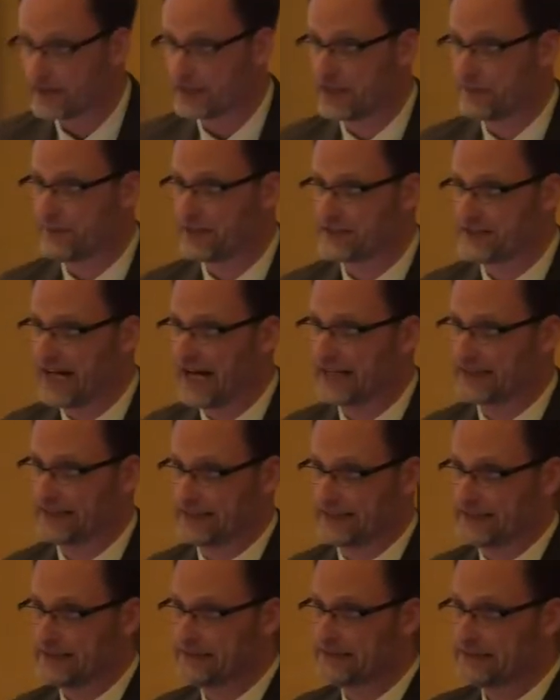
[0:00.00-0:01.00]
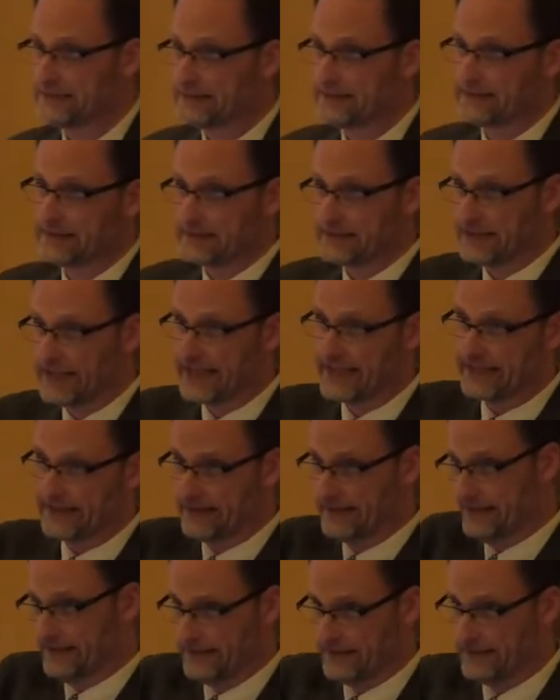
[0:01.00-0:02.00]
The Bataka,
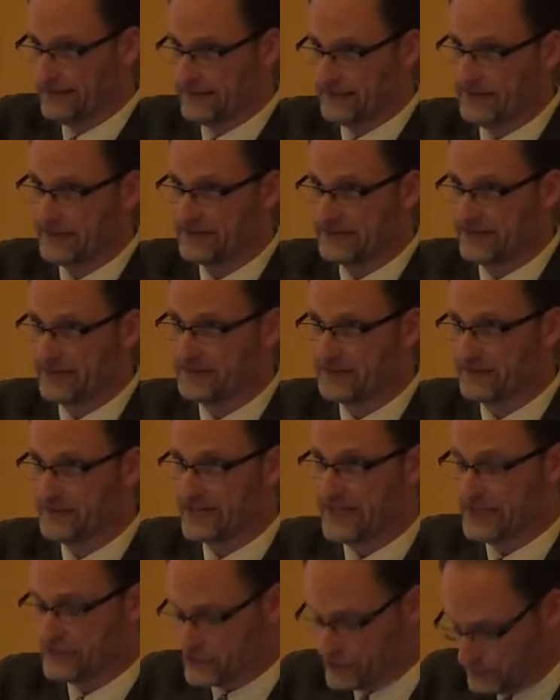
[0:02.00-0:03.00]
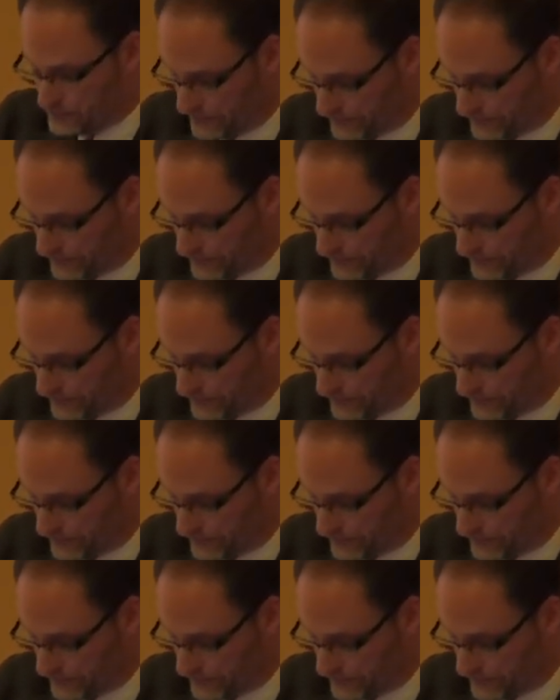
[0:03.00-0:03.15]
like the sons of Kintu